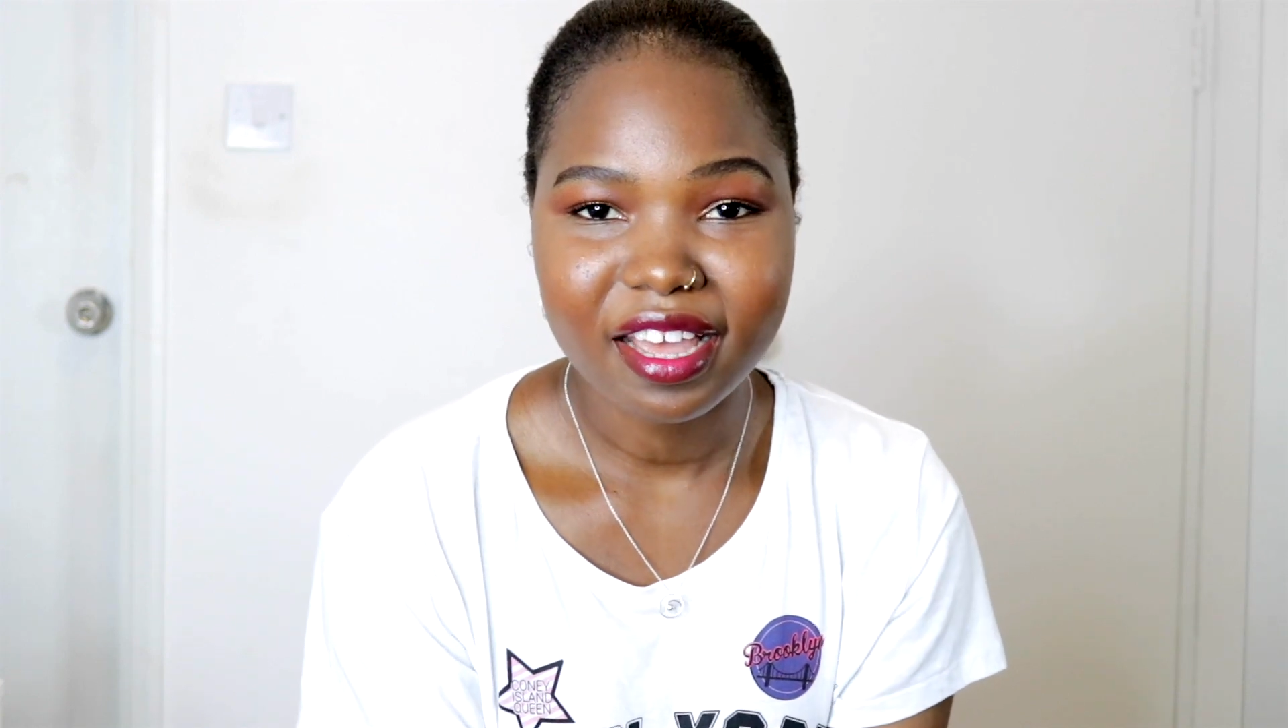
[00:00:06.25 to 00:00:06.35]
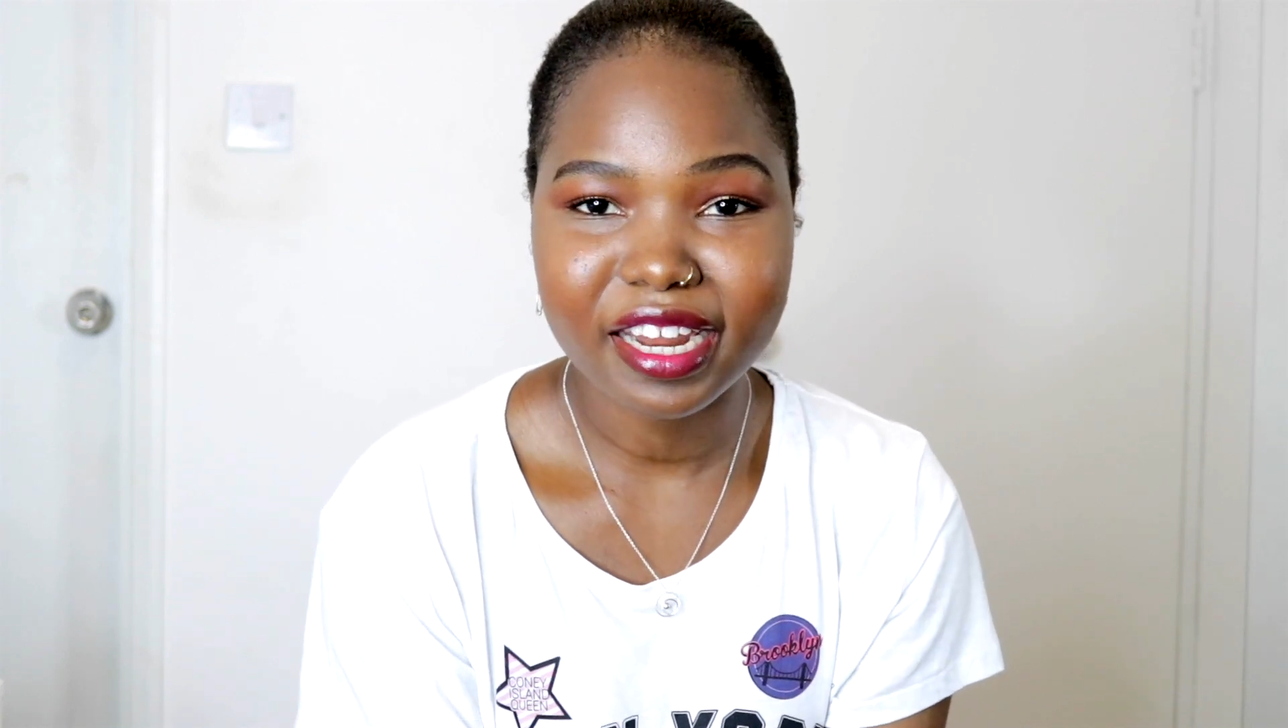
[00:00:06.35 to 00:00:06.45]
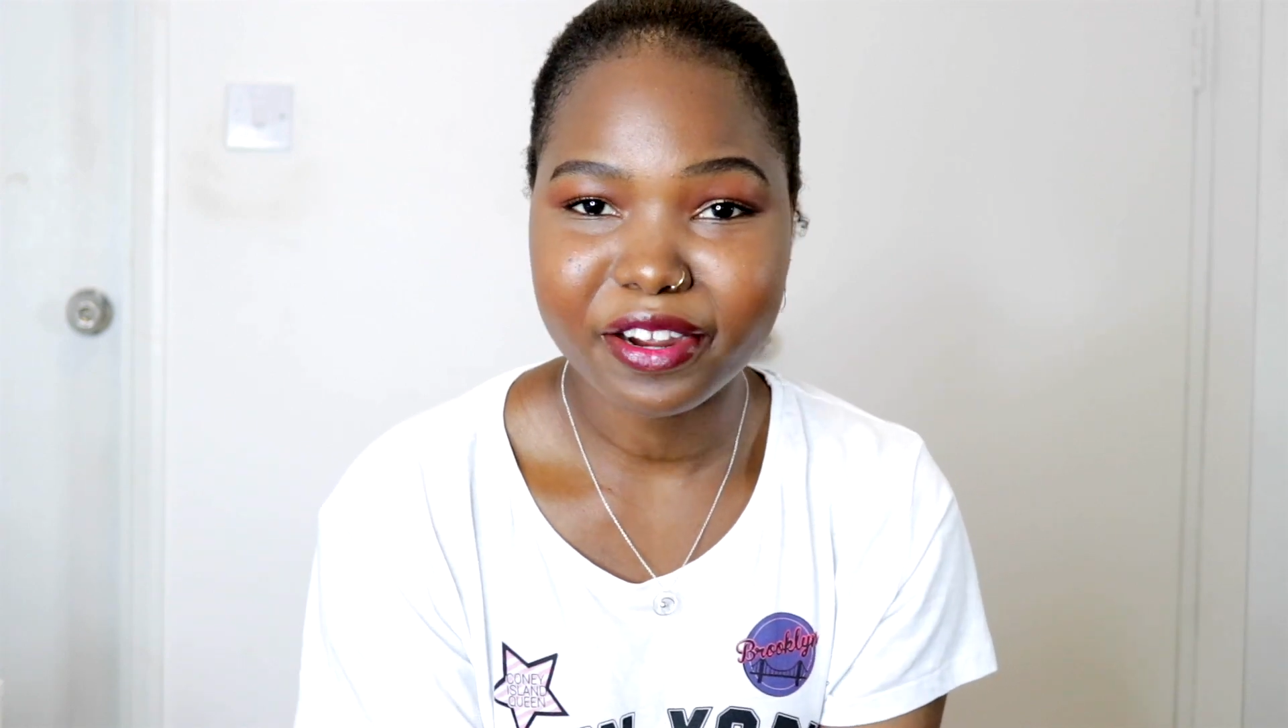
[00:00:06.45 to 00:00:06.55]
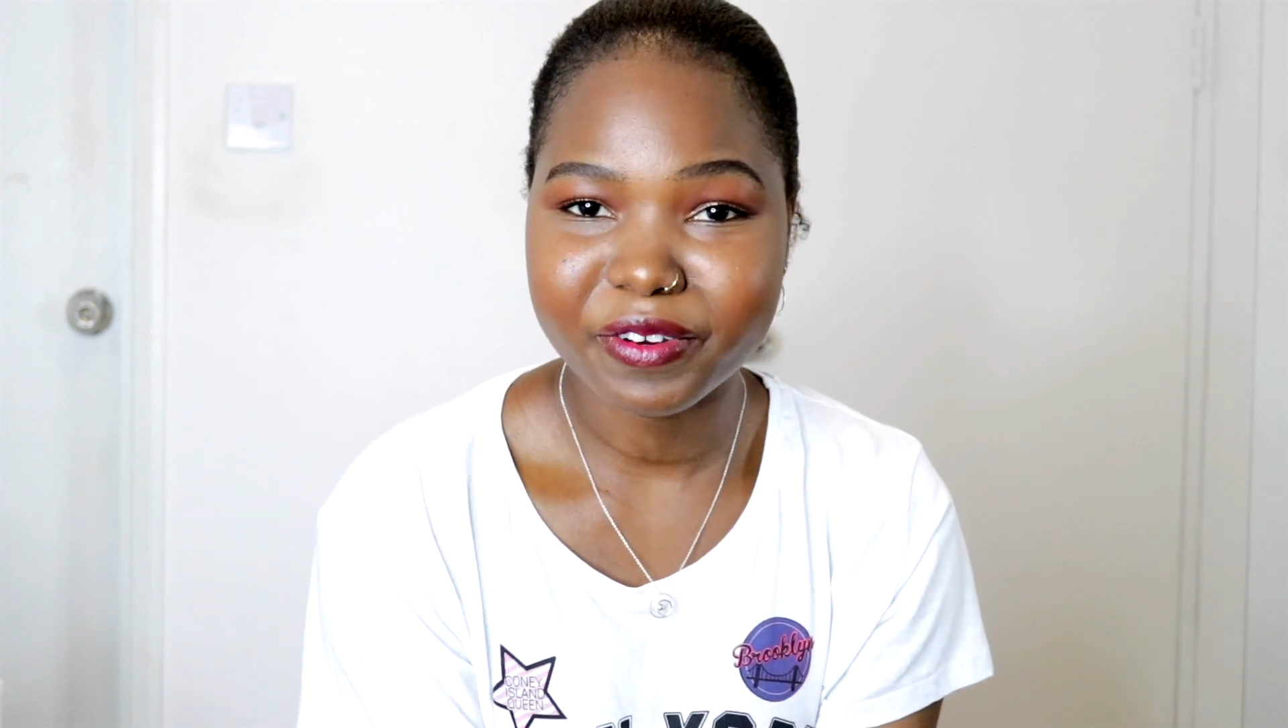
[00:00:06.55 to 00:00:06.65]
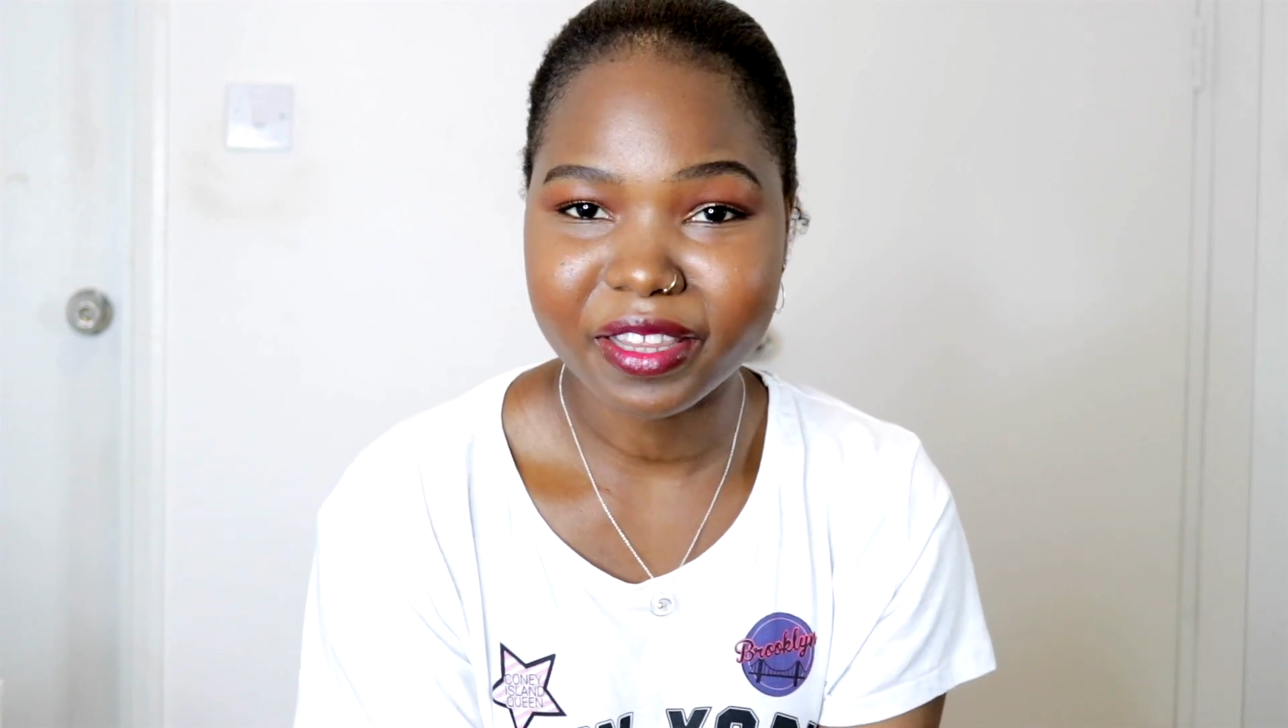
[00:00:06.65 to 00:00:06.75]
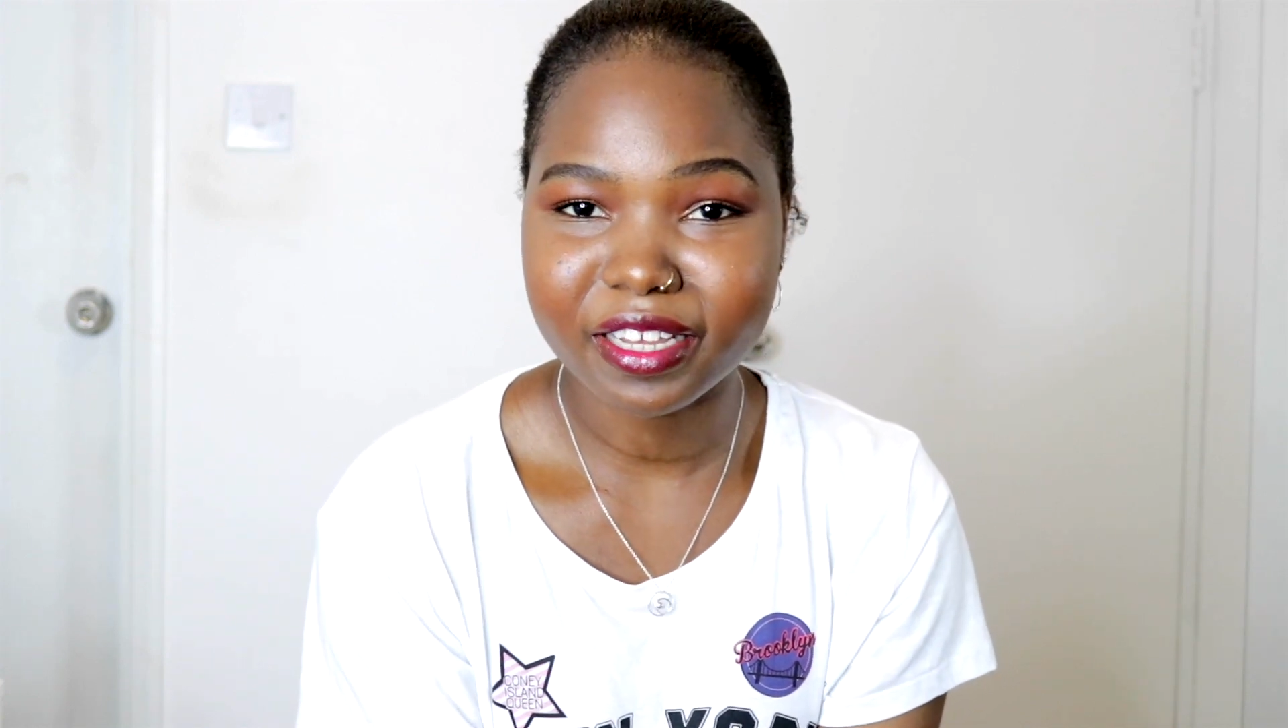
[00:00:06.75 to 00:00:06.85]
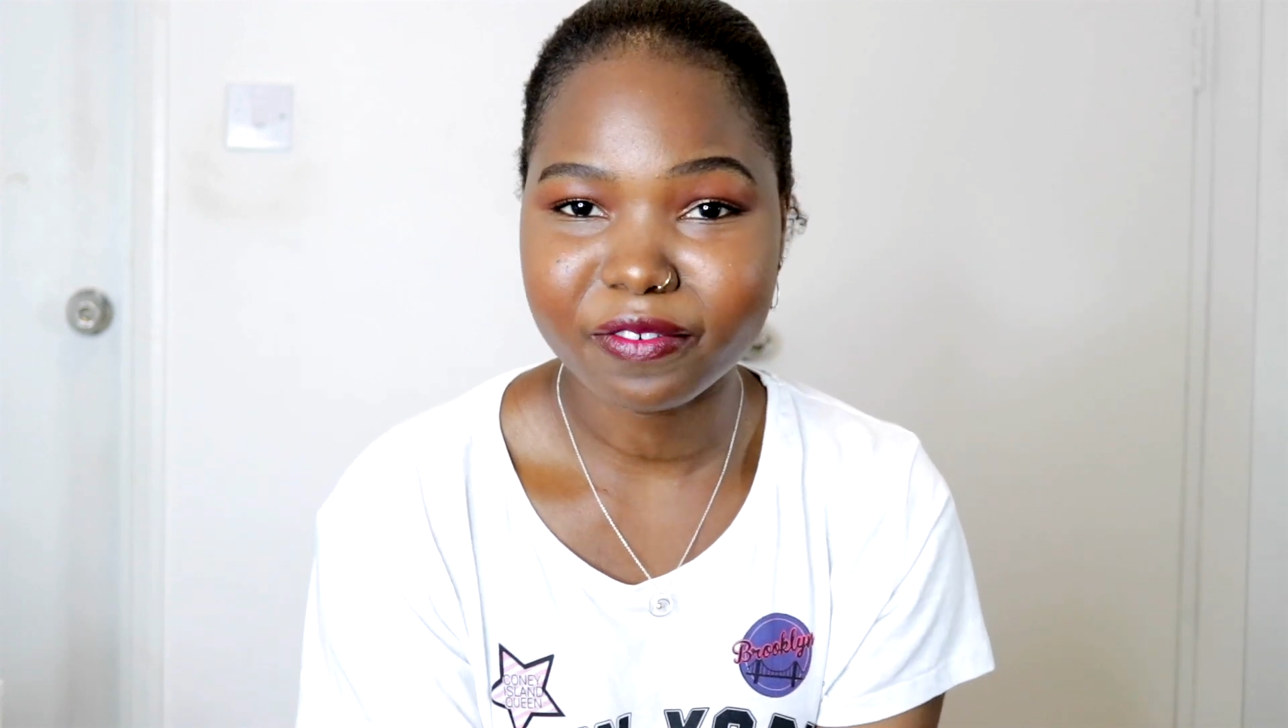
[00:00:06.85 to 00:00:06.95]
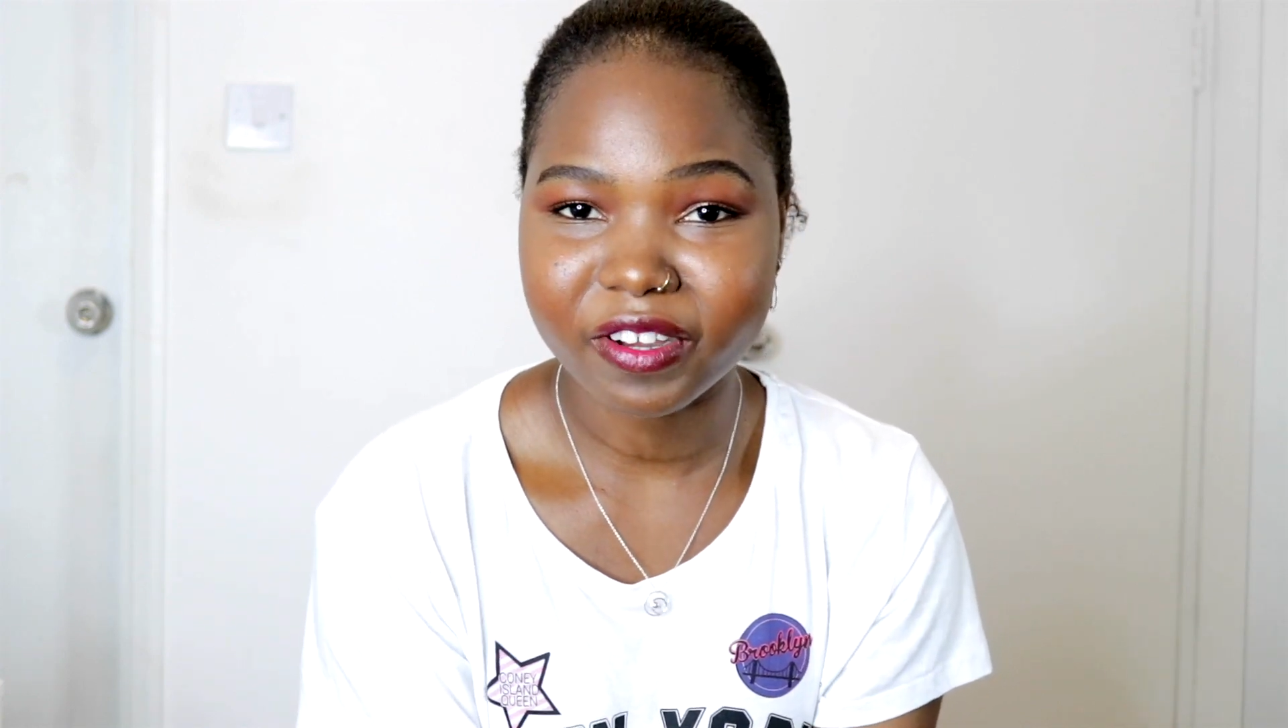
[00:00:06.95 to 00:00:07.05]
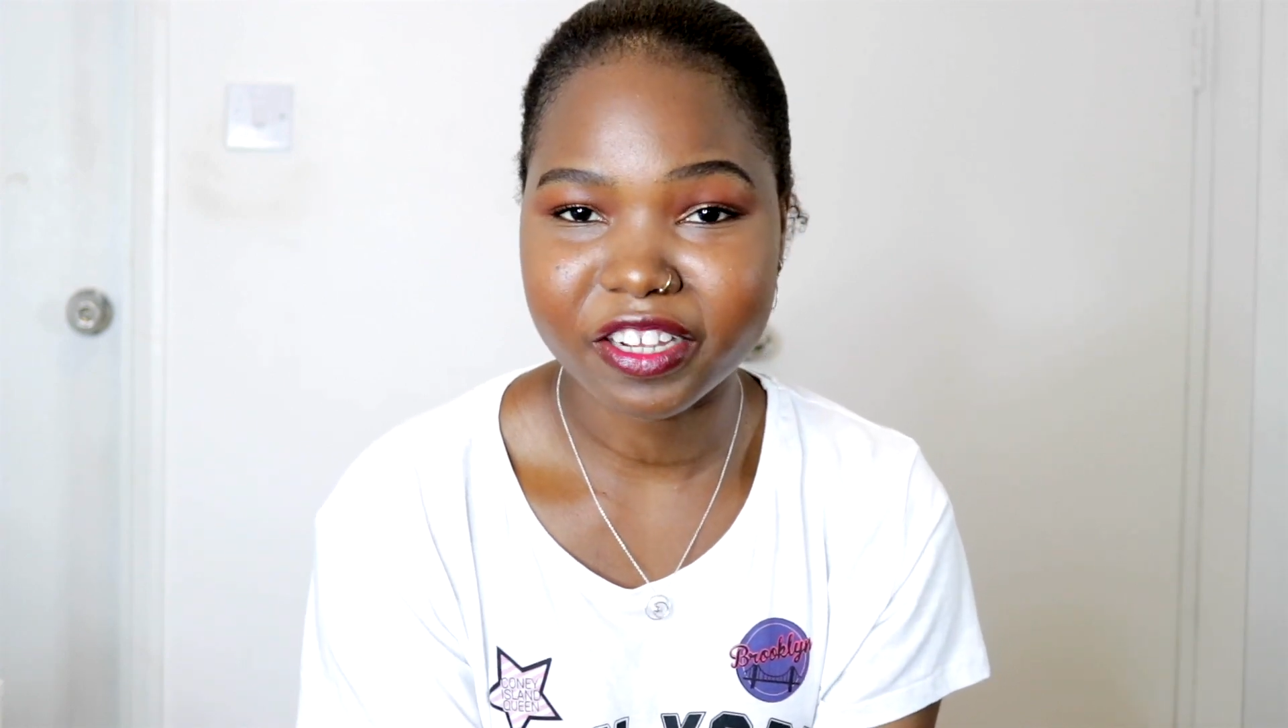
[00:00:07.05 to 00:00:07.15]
an everything £5